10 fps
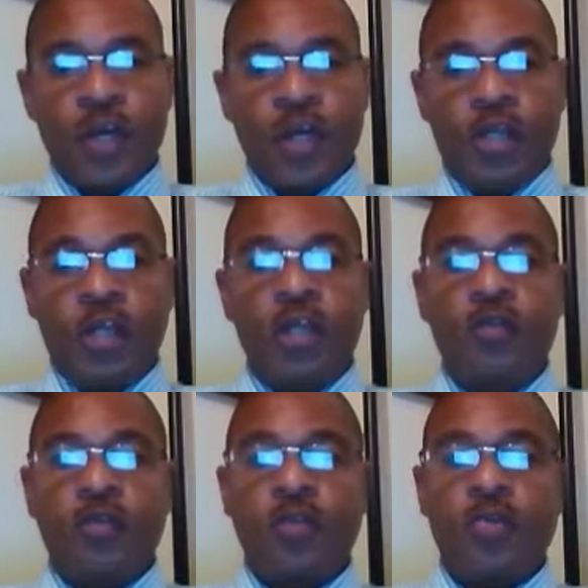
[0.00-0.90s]
And then he
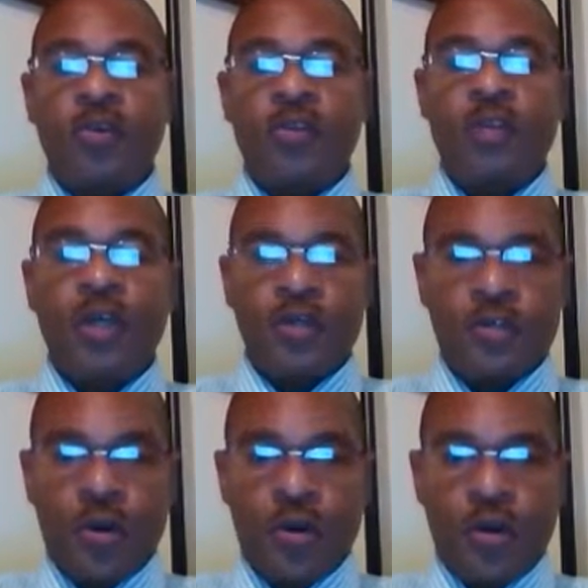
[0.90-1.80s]
was appointed
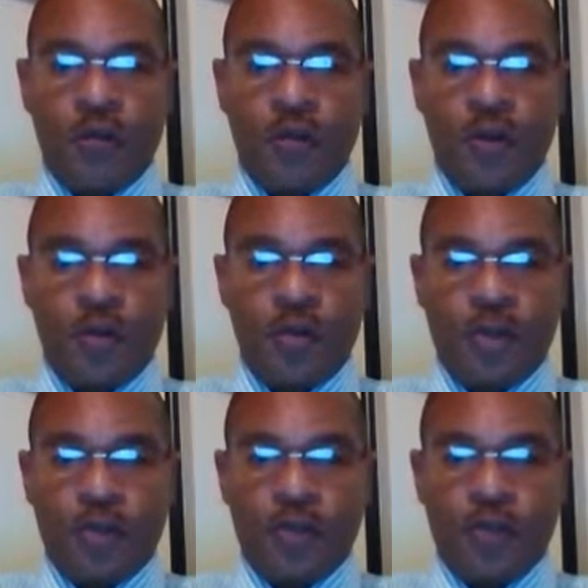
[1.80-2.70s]
secretary of the
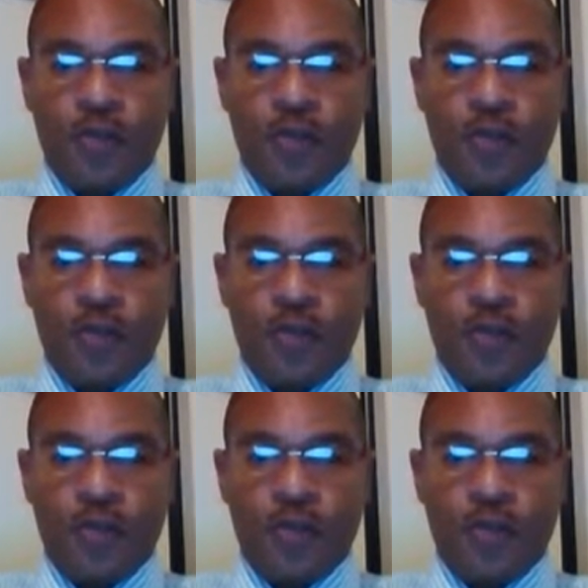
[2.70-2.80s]
company.